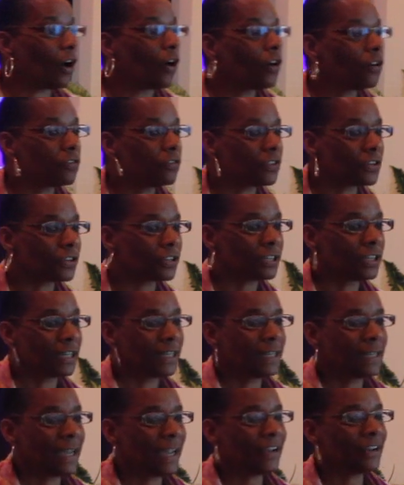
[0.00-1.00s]
over
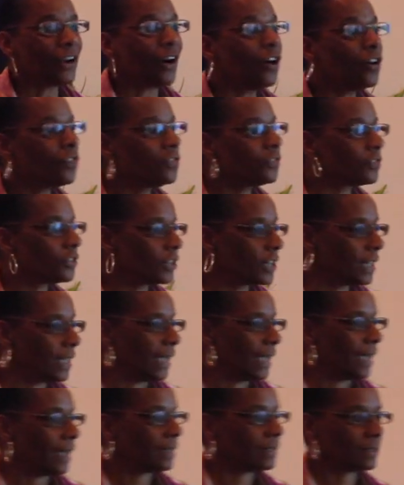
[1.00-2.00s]
and over
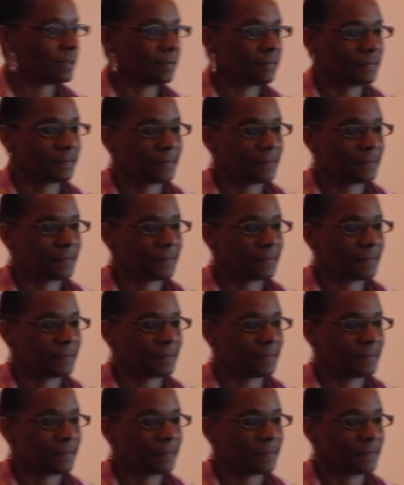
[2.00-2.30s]
again.